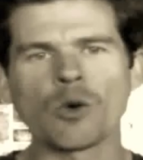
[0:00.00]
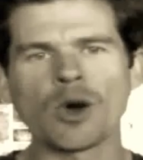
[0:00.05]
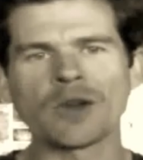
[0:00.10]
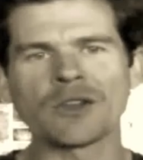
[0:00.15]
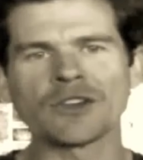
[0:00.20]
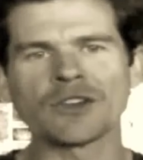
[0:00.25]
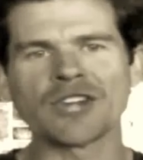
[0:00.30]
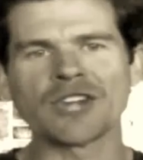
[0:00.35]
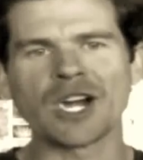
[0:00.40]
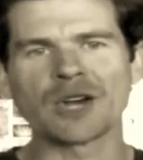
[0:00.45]
Why
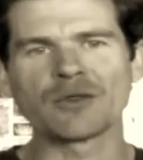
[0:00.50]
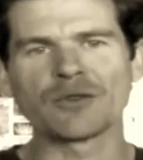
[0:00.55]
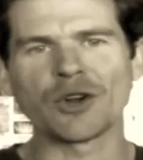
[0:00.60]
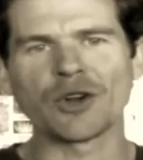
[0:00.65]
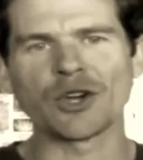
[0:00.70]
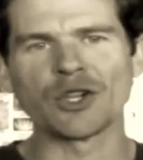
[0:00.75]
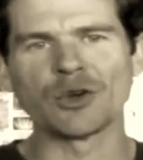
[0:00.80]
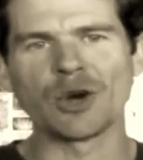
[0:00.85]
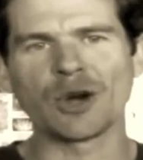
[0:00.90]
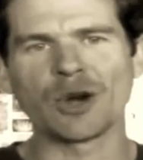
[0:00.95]
did Doug
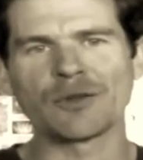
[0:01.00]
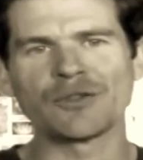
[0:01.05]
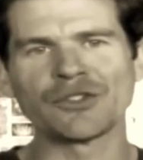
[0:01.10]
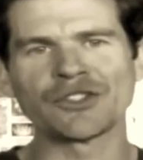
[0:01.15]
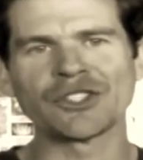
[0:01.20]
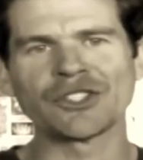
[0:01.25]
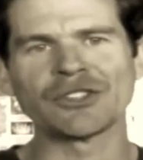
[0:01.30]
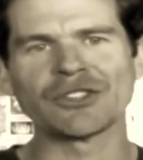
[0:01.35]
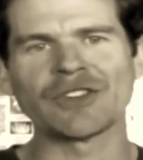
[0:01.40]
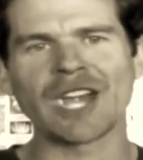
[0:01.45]
vote you off
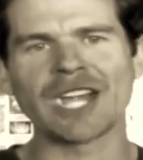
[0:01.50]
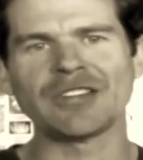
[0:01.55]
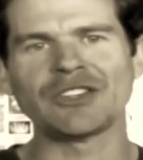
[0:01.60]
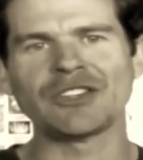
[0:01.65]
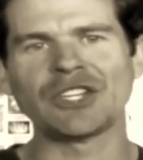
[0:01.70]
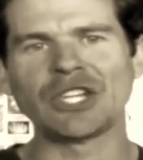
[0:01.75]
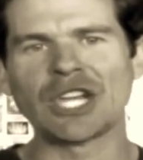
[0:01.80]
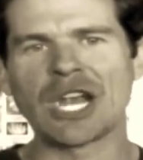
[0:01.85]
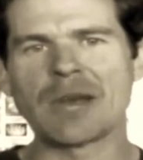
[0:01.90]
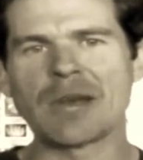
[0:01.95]
instead of
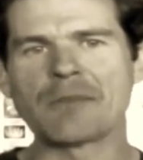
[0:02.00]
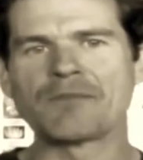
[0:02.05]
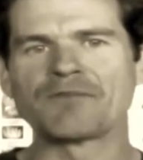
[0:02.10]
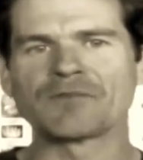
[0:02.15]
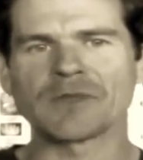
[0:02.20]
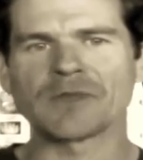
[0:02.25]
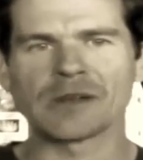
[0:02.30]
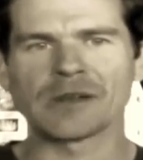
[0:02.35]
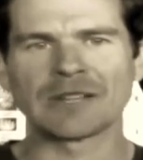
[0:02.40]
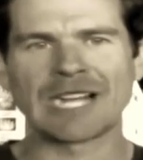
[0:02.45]

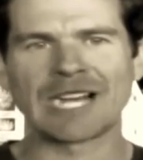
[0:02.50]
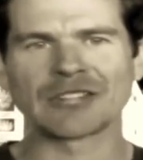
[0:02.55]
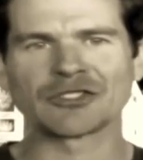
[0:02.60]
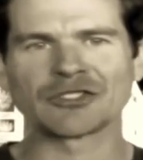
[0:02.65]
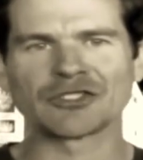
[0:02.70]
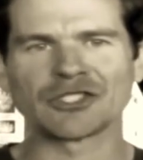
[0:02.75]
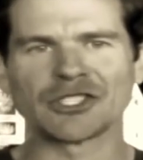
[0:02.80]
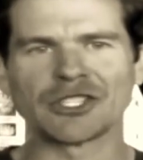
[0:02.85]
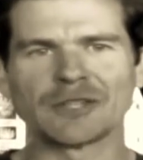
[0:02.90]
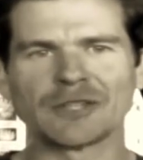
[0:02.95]
ATM
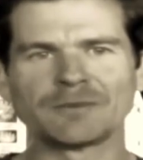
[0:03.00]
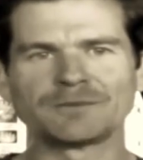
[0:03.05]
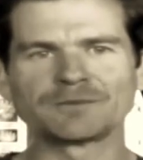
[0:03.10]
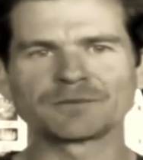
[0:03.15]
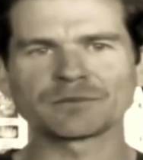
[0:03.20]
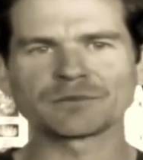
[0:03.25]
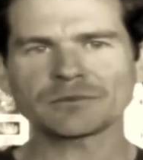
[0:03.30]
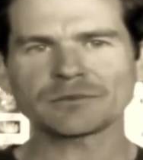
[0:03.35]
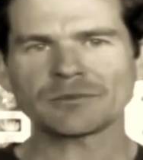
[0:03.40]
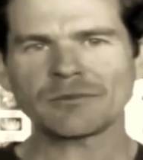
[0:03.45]
last year
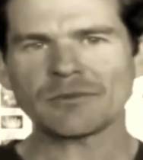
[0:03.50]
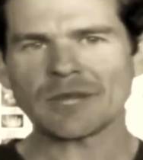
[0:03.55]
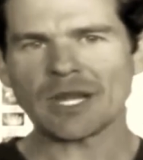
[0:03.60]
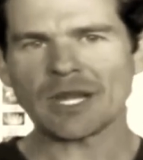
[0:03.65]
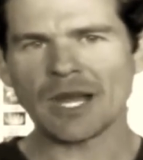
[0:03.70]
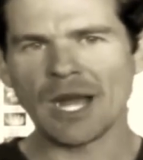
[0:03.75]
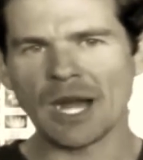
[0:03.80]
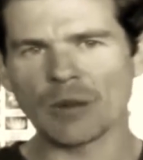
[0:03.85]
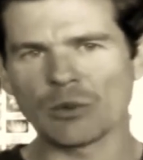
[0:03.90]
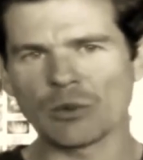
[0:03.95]

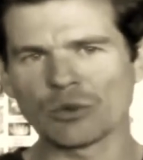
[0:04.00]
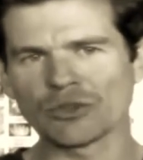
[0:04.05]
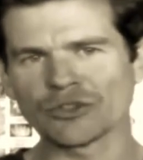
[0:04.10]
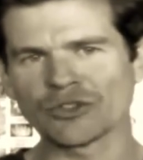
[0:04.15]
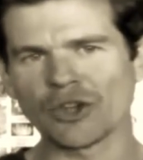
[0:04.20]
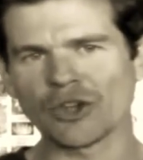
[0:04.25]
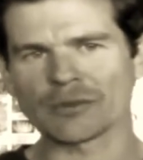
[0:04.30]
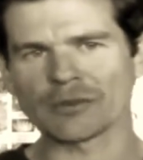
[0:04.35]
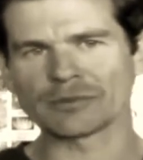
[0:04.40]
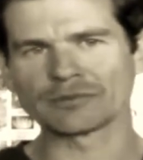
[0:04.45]
at
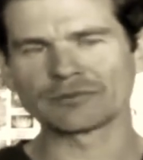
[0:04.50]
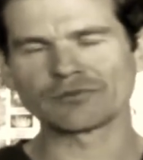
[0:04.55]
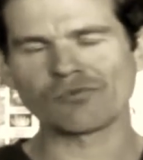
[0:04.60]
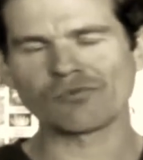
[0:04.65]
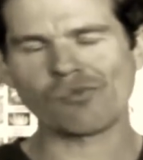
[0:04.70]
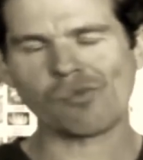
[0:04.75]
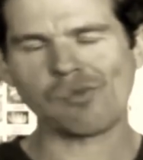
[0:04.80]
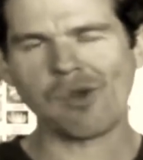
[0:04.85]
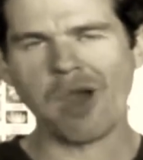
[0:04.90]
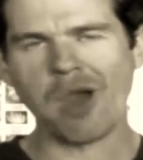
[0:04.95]
Woodstock?
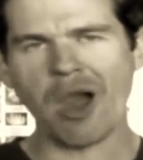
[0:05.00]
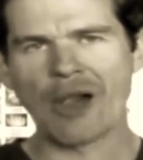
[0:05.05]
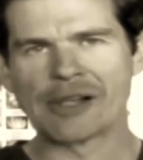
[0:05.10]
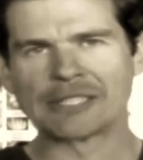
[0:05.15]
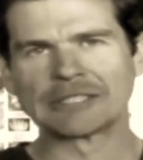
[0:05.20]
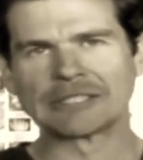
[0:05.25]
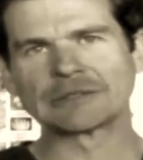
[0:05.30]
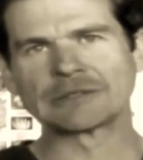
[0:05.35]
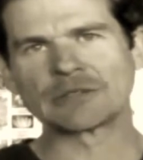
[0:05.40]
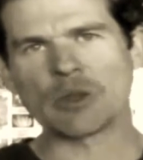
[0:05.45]

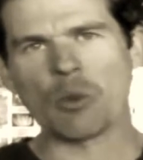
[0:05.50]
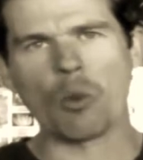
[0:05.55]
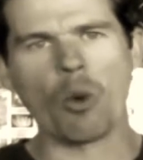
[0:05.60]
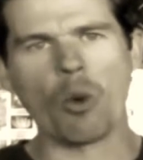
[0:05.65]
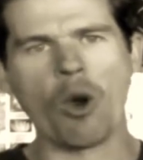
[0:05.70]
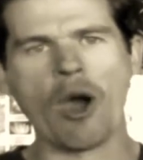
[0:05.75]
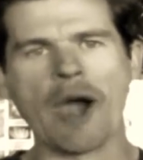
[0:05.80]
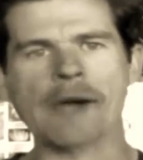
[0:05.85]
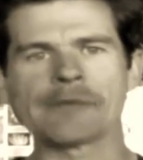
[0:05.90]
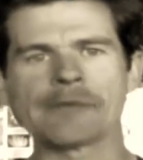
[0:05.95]

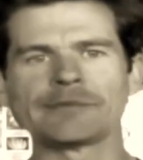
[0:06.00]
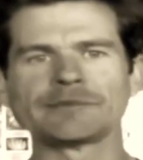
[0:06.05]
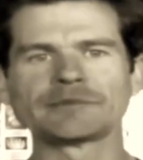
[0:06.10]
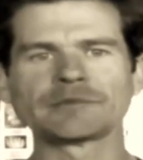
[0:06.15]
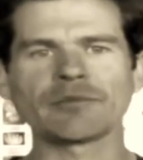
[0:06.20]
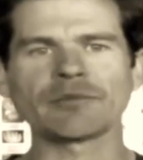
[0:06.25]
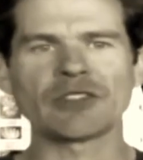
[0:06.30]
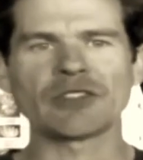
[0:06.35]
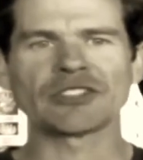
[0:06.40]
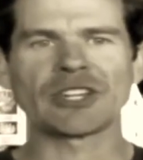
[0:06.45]
Why?
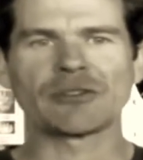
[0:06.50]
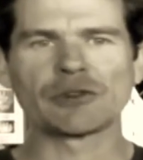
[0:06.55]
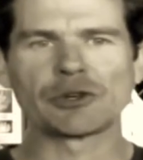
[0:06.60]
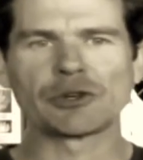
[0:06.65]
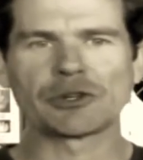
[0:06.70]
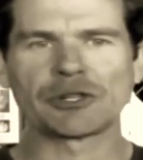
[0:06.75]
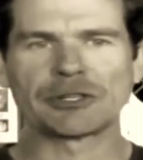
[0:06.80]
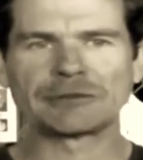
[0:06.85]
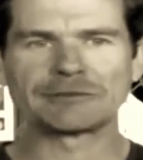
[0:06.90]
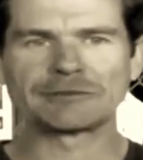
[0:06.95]
Let's have a
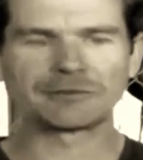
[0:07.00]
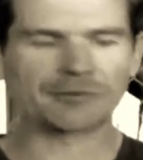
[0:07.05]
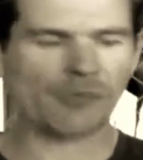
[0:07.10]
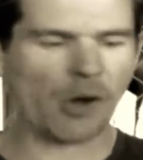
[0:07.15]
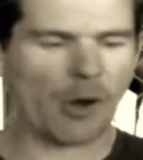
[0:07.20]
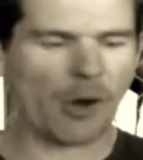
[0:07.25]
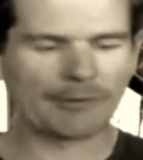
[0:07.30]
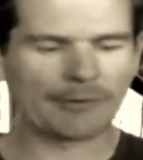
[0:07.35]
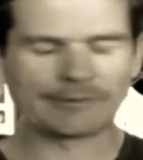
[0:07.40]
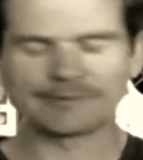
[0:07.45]
look at it.
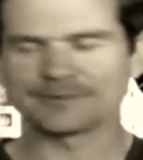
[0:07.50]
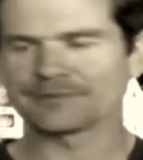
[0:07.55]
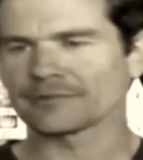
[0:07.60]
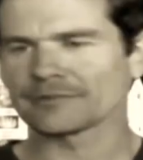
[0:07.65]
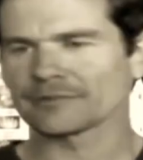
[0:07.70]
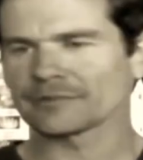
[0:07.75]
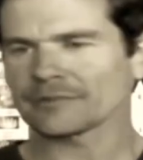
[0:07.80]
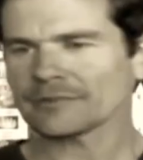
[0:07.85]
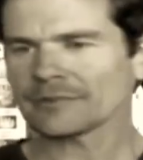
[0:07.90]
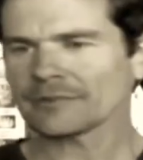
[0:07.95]

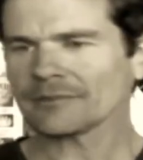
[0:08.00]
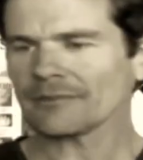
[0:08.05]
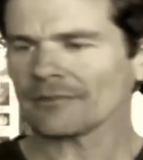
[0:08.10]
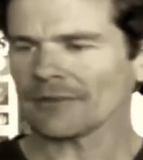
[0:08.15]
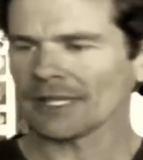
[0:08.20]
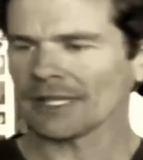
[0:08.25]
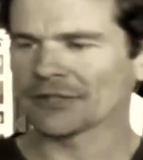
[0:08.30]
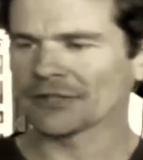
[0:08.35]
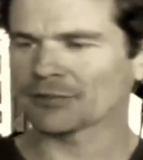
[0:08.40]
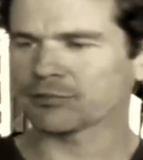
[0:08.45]

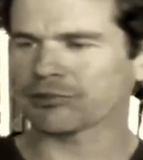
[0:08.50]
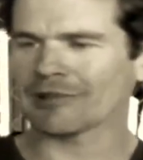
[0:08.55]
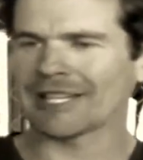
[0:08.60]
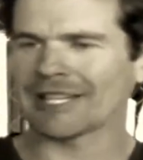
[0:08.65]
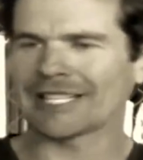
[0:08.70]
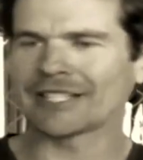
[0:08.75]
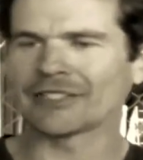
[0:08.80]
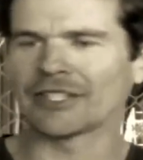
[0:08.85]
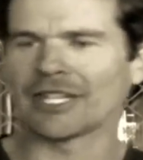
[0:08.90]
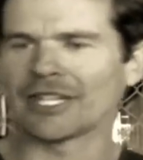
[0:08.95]
Let's
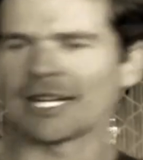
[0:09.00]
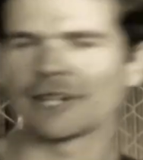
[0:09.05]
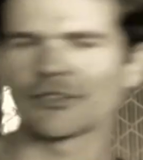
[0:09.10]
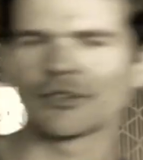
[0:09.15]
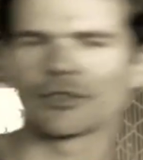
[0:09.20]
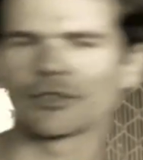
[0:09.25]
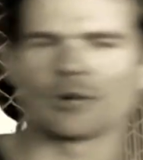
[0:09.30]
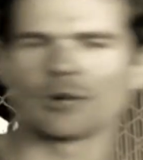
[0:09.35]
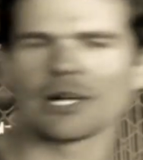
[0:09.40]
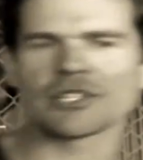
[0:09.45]
break it down.
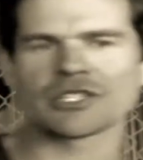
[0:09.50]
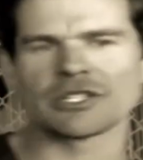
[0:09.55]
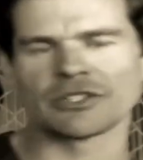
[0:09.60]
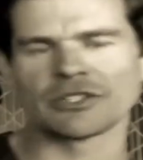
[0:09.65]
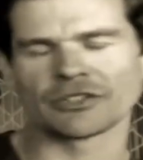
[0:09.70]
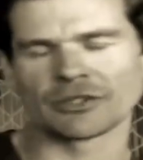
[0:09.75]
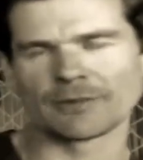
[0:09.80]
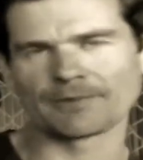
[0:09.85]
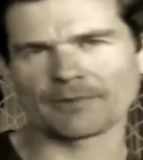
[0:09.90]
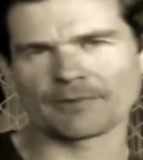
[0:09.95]
So the question
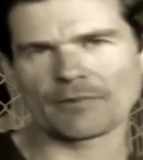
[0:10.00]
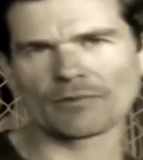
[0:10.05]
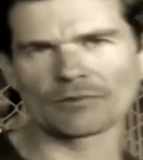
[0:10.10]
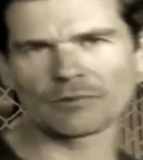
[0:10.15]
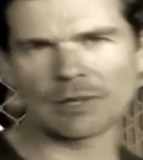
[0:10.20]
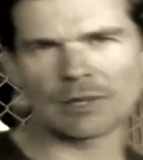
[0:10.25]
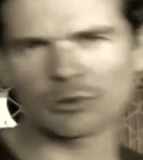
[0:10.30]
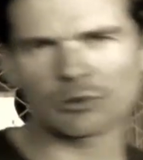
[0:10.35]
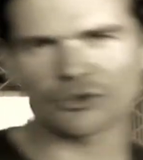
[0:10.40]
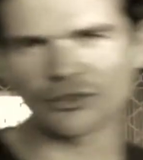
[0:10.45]
is,
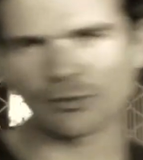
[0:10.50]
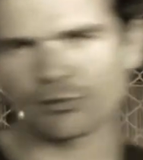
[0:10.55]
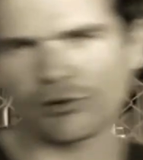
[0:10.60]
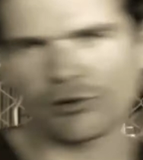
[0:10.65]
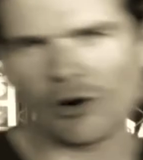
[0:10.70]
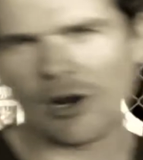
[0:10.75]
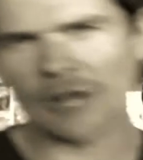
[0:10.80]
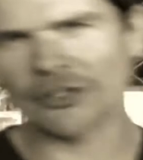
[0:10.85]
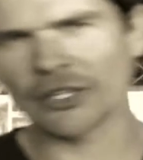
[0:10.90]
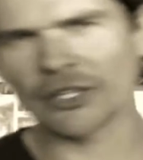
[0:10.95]
people were
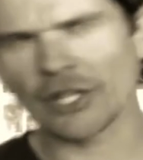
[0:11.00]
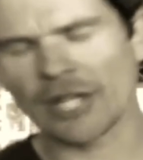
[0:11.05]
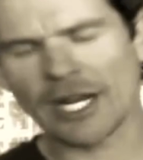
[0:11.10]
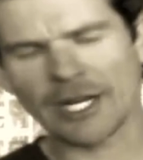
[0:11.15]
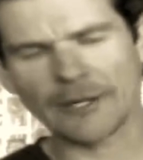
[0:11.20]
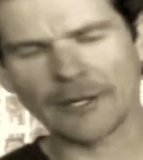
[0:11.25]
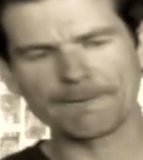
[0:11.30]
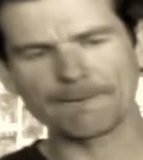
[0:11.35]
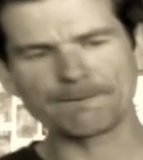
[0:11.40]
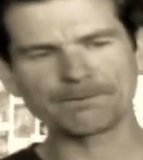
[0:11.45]
surprised. They go,
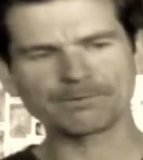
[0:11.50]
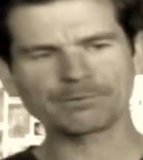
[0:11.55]
hang on,